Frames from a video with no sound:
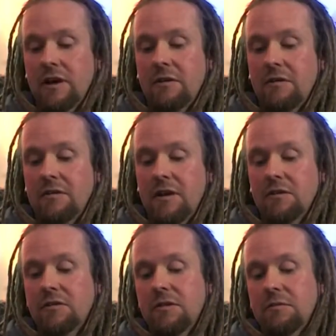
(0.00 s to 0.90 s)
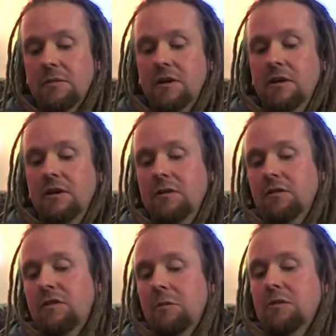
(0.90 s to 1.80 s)
Uh, I noticed the,
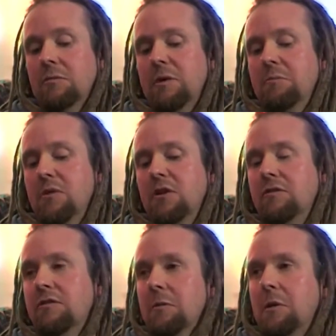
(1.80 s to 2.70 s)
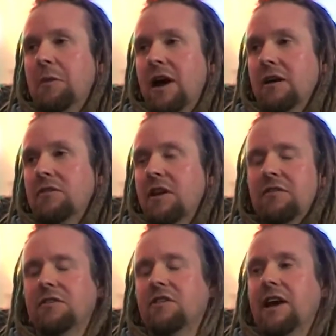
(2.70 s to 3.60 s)
the zips had been moved on my bags,
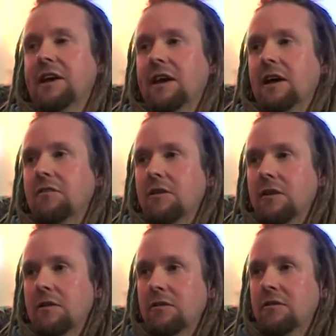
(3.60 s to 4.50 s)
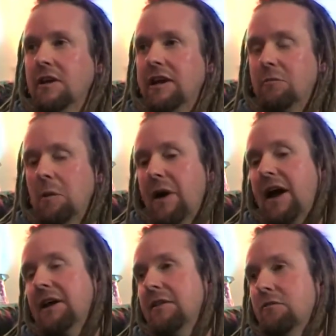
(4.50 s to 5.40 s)
nothing taken out of it. I used right. to leave my
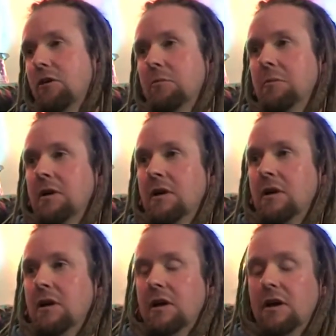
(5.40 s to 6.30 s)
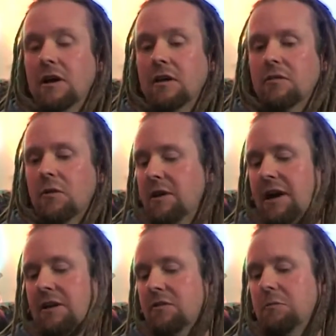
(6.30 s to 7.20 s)
bag in the room. Uh,
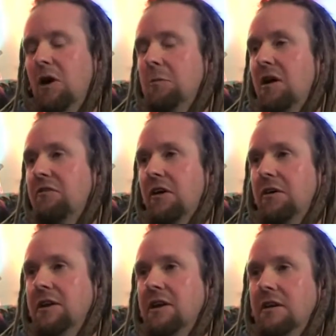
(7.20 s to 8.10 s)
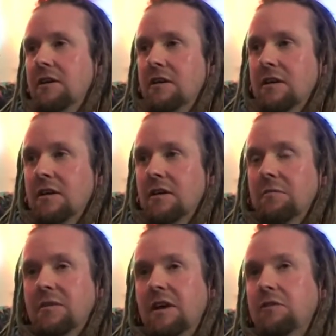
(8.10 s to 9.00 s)
all it had was a mobile phone in it.
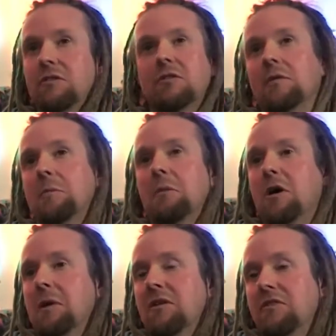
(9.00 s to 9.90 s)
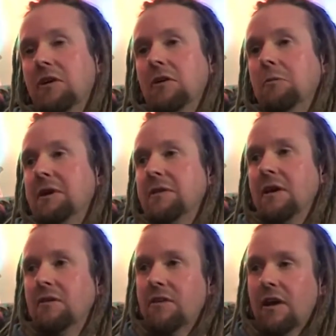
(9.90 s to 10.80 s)
Right. I never used to have my mobile phone on me
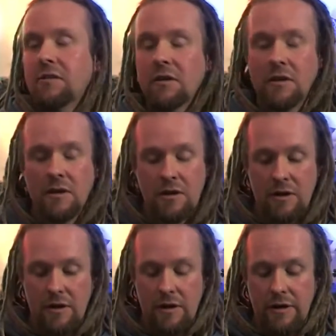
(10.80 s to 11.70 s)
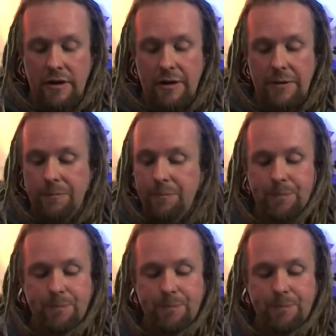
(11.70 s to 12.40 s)
in those days. Uh,